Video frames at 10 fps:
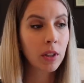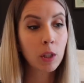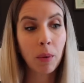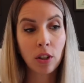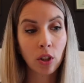The
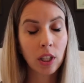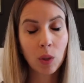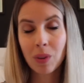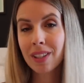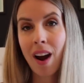
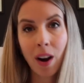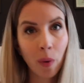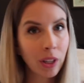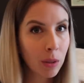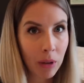specialist was not
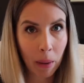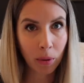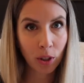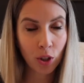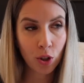going to be
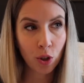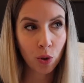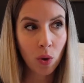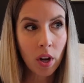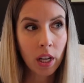able to do